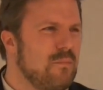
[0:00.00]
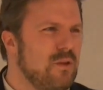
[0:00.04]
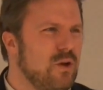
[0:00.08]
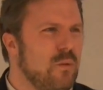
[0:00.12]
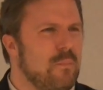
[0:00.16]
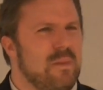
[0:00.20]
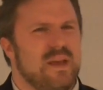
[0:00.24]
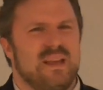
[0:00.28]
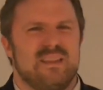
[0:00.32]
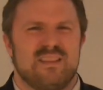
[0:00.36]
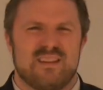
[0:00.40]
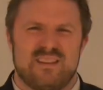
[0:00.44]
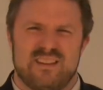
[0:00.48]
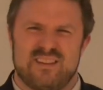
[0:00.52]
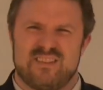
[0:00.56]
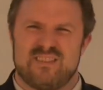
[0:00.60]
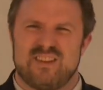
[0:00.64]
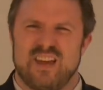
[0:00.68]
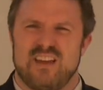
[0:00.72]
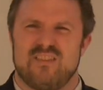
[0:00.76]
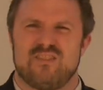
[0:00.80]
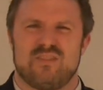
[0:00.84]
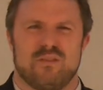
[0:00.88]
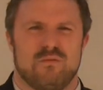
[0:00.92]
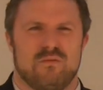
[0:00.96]
being the
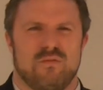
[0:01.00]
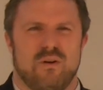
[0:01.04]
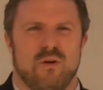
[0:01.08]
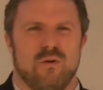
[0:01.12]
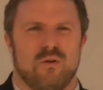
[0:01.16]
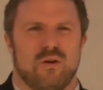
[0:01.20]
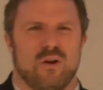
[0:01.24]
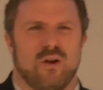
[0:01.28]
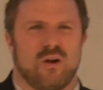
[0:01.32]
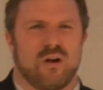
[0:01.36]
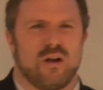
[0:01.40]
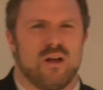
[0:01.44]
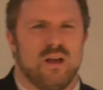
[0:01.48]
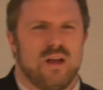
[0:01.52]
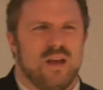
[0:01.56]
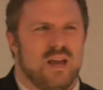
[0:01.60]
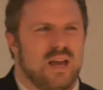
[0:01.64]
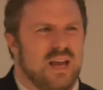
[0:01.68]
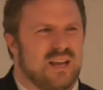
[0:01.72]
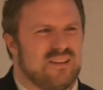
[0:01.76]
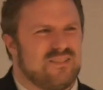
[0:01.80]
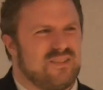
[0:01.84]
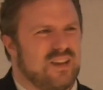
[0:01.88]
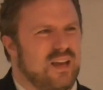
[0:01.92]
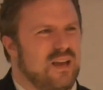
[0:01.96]
decisive voter
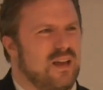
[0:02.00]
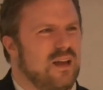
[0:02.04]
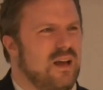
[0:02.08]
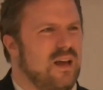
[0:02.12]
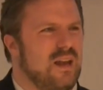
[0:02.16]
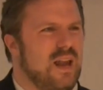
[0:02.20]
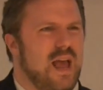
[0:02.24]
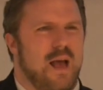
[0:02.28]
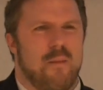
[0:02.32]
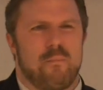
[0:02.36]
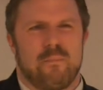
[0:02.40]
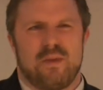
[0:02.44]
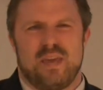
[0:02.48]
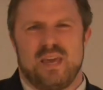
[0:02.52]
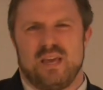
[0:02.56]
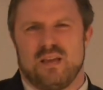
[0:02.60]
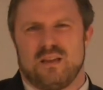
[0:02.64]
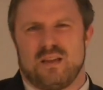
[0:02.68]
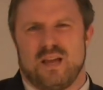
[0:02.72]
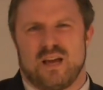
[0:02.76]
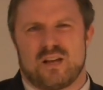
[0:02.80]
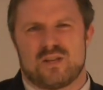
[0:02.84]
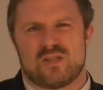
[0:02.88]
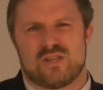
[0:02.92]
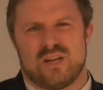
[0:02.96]
in, say, an MP
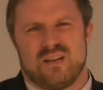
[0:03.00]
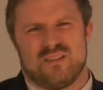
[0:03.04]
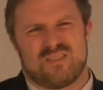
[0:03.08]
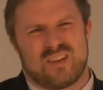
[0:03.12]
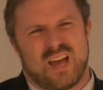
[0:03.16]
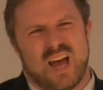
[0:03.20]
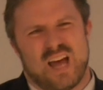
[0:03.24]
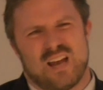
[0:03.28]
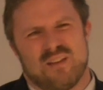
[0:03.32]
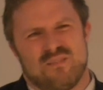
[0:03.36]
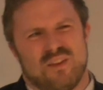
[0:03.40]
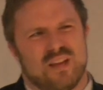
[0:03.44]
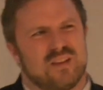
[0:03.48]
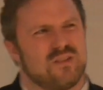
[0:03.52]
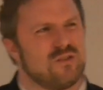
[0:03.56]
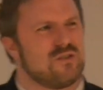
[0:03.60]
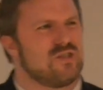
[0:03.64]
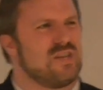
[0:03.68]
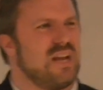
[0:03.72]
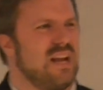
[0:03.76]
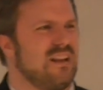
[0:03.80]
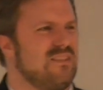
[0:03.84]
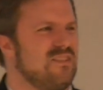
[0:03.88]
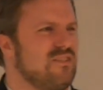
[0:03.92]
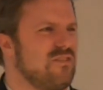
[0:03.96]
election is kind of like their
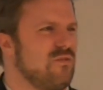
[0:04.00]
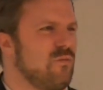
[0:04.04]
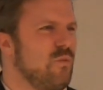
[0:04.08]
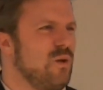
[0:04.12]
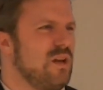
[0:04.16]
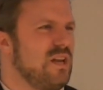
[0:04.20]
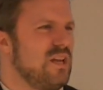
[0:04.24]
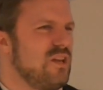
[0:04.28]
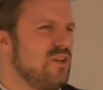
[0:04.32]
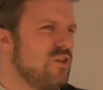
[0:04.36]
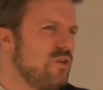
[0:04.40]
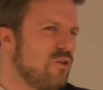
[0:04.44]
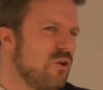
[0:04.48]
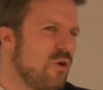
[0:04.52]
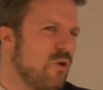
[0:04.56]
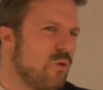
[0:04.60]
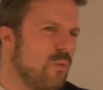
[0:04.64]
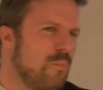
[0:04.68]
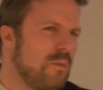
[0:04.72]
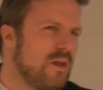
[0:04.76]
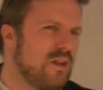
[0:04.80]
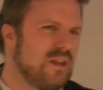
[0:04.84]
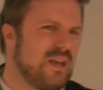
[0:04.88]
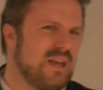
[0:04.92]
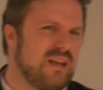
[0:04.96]
chances of winning Euro
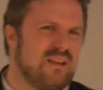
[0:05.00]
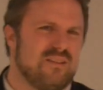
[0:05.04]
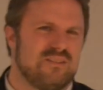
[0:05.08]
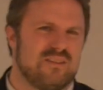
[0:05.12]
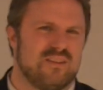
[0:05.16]
Millions.